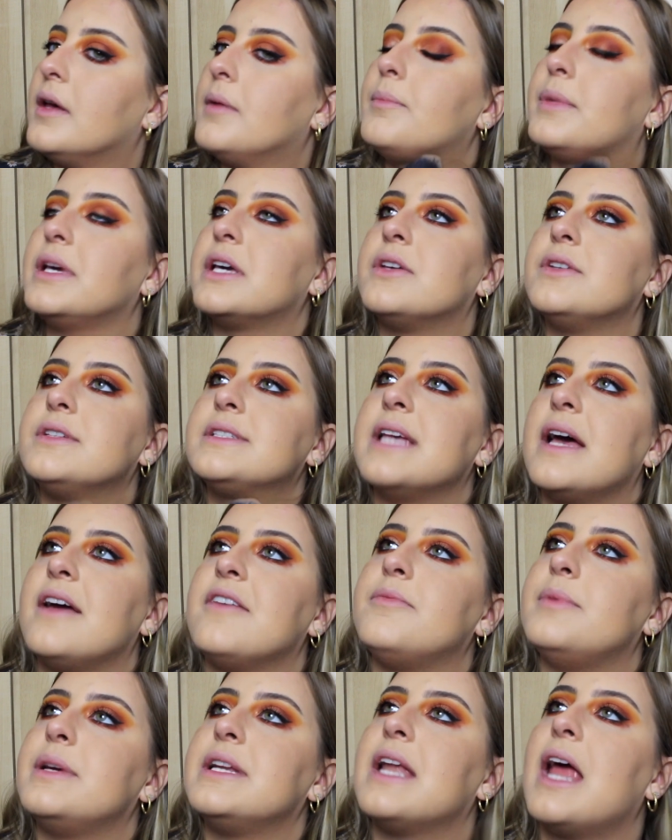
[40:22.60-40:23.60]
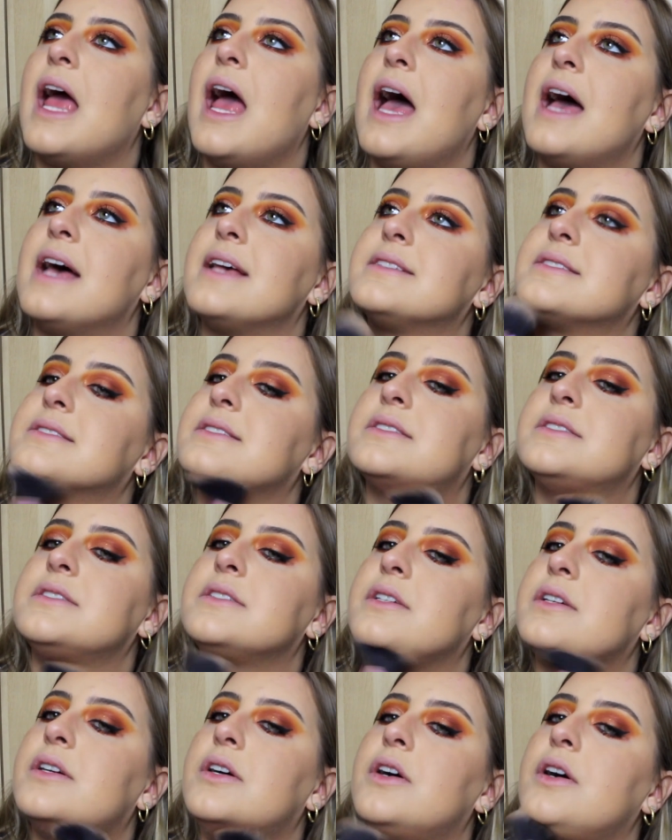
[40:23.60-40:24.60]
Because I've been asked
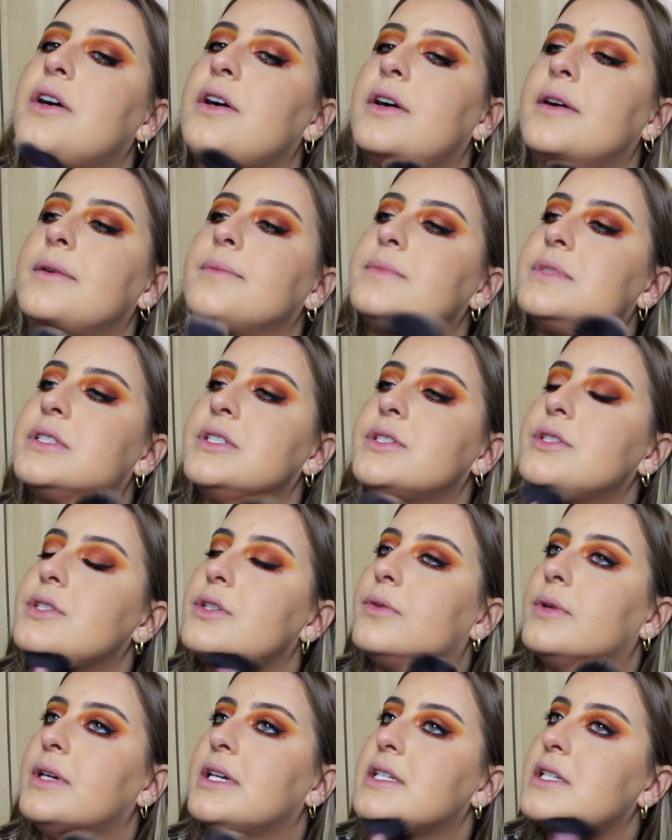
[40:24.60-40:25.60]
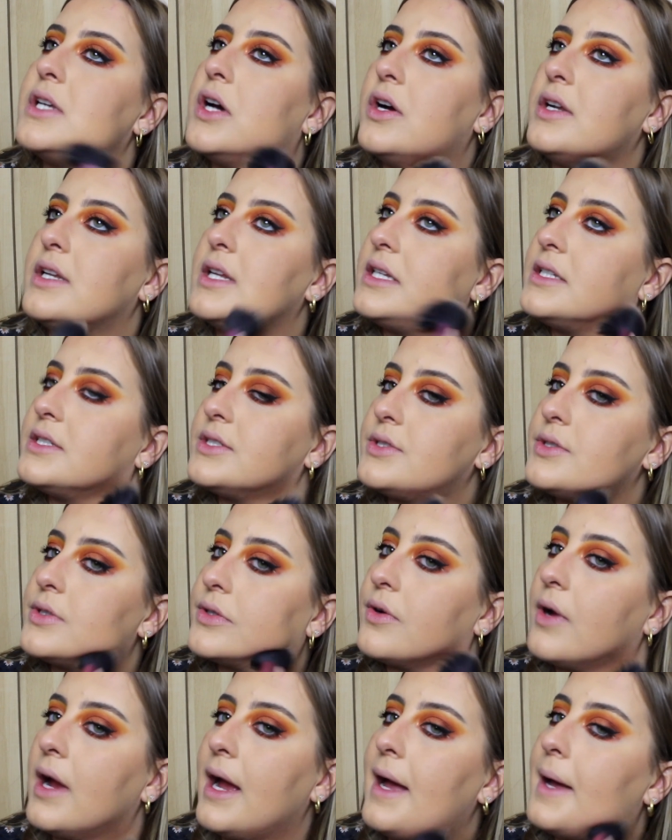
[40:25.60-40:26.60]
to do it on
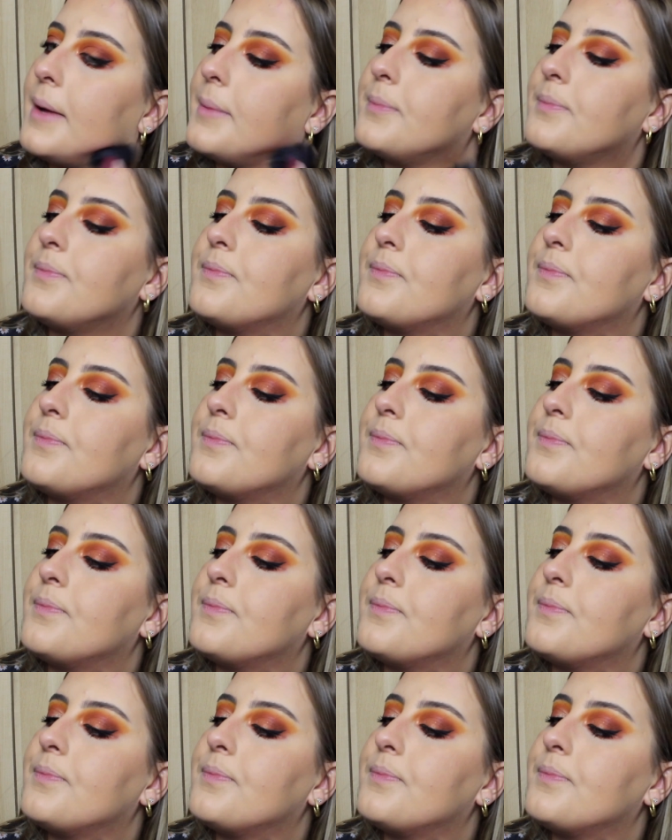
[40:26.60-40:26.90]
Instagram.